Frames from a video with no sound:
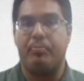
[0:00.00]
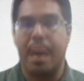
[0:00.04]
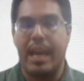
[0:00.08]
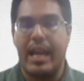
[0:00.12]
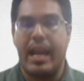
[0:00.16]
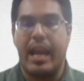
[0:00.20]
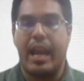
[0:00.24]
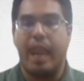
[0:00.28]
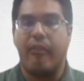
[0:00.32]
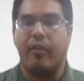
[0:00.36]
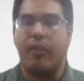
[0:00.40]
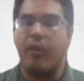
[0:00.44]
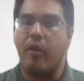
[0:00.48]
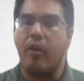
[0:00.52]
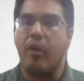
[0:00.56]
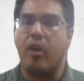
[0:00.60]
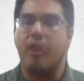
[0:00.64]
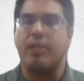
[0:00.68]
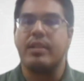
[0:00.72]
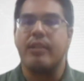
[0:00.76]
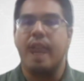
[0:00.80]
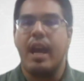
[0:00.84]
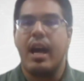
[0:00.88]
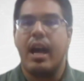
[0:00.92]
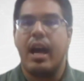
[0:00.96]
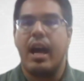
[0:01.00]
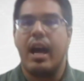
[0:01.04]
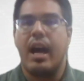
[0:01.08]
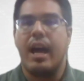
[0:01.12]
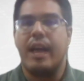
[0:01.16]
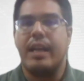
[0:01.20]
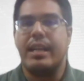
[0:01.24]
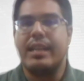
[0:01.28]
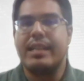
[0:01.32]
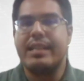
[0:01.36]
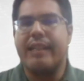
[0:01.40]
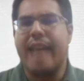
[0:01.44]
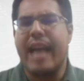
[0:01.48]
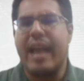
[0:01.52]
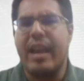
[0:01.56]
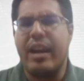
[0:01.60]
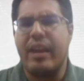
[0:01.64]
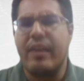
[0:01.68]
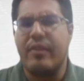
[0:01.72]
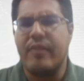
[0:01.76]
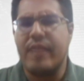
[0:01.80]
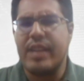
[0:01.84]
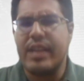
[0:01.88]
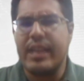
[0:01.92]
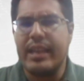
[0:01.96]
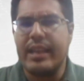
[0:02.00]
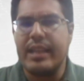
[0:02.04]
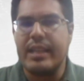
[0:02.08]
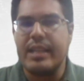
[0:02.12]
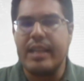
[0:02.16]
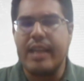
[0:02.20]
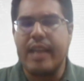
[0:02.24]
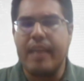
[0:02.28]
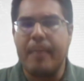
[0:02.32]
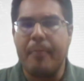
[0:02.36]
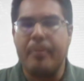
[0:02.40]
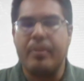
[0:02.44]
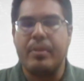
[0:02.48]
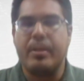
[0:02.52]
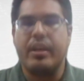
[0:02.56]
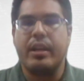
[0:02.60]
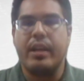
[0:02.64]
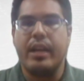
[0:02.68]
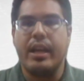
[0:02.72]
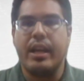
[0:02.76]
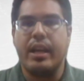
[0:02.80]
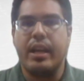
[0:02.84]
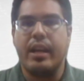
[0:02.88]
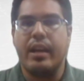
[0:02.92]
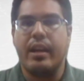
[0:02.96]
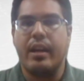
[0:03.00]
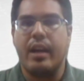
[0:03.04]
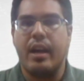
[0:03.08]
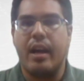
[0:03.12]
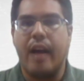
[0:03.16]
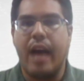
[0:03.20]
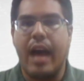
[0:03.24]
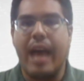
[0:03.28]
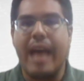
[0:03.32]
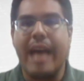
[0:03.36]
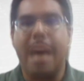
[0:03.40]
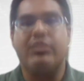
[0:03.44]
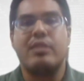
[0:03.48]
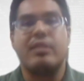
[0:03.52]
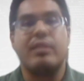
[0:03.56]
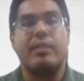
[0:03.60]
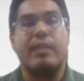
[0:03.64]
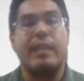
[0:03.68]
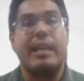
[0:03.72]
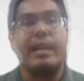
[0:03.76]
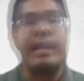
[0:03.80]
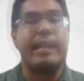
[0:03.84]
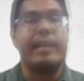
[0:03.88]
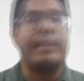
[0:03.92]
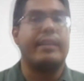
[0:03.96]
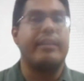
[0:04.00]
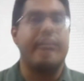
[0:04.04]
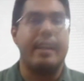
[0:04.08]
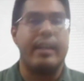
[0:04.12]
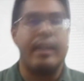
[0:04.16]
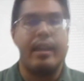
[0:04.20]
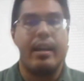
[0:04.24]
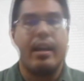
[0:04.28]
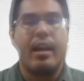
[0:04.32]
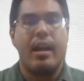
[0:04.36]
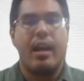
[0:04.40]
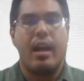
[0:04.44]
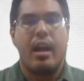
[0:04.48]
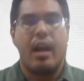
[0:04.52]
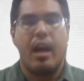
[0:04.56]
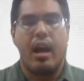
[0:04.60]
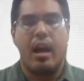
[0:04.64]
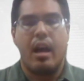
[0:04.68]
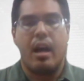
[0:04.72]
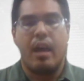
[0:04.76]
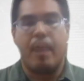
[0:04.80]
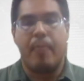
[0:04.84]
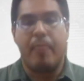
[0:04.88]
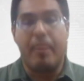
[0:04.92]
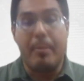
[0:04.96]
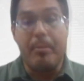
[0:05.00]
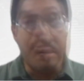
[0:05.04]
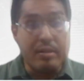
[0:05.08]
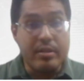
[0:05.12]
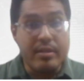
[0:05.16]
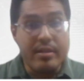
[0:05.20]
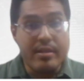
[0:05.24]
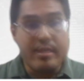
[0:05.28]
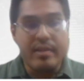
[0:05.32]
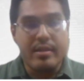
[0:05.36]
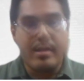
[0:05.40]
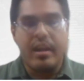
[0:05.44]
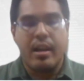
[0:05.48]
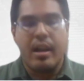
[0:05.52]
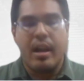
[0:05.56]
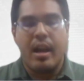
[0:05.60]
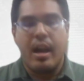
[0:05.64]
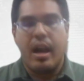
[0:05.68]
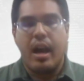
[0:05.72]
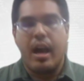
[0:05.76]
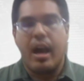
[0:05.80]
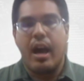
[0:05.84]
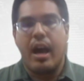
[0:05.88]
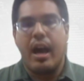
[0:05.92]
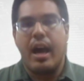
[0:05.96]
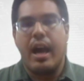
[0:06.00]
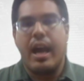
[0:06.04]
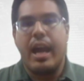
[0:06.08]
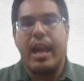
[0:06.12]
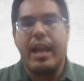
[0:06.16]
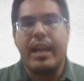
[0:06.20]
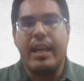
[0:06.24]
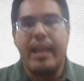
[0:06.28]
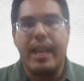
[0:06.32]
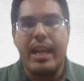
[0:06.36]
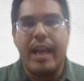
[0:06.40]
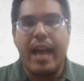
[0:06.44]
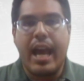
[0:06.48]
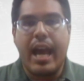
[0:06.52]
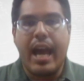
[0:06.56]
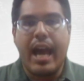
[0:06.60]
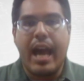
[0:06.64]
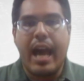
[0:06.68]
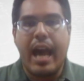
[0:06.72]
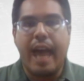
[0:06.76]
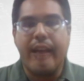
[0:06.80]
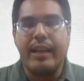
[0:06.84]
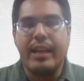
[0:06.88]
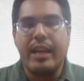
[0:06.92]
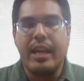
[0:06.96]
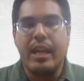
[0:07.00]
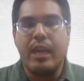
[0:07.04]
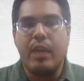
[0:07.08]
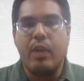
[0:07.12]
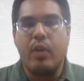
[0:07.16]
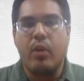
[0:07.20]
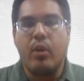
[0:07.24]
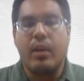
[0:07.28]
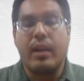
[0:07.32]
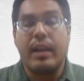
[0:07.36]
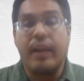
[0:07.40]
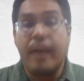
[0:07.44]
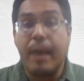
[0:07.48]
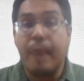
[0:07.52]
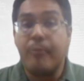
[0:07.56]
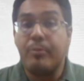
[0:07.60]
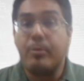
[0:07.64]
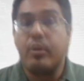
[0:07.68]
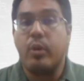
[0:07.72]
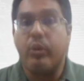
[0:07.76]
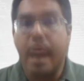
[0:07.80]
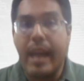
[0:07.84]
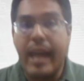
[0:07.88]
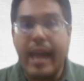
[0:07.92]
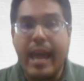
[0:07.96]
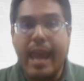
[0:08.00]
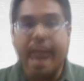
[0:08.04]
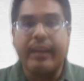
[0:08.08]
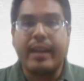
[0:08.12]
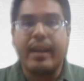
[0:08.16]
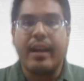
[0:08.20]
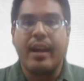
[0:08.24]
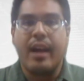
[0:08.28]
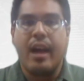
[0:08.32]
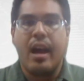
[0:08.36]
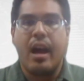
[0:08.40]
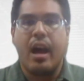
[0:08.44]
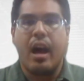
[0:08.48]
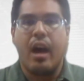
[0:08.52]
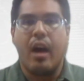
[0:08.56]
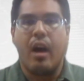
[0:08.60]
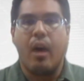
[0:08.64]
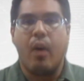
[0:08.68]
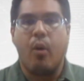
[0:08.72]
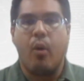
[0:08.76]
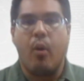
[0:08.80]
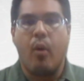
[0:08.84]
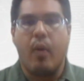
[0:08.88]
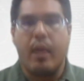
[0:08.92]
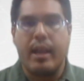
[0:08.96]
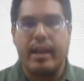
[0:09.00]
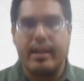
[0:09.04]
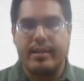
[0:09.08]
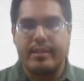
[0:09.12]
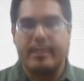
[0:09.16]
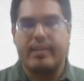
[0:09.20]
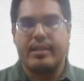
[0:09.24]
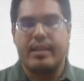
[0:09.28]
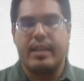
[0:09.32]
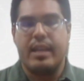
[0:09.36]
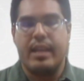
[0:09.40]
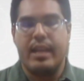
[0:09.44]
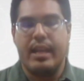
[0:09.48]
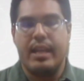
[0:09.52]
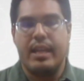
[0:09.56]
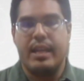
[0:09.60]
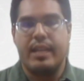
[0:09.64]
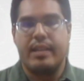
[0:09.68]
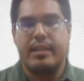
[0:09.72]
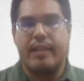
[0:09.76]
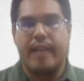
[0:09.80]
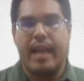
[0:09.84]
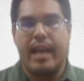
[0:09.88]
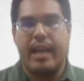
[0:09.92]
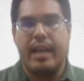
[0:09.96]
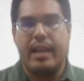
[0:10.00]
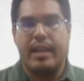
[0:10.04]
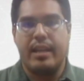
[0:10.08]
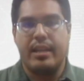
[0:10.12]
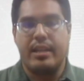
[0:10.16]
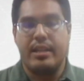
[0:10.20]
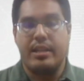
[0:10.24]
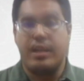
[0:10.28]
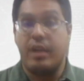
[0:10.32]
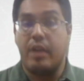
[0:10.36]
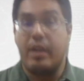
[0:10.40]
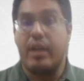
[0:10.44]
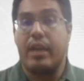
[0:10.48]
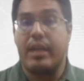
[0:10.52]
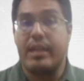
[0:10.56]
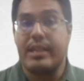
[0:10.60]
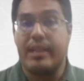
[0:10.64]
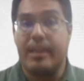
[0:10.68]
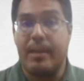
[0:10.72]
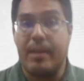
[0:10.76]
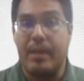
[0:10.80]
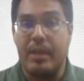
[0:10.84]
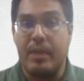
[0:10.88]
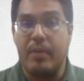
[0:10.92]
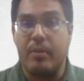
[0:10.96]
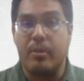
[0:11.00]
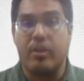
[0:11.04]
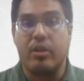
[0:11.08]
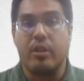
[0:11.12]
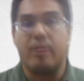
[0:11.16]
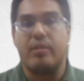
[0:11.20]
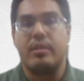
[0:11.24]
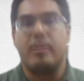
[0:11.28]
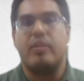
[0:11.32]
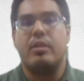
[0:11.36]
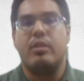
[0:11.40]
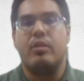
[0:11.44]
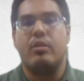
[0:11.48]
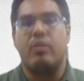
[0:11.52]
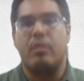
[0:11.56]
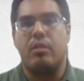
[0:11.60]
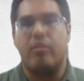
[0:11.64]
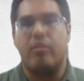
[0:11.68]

to say. And of course, this kind of chatters happen in isolated bubbles uh, and it ha- I think it will come to a head uh, once it is at the General Assembly because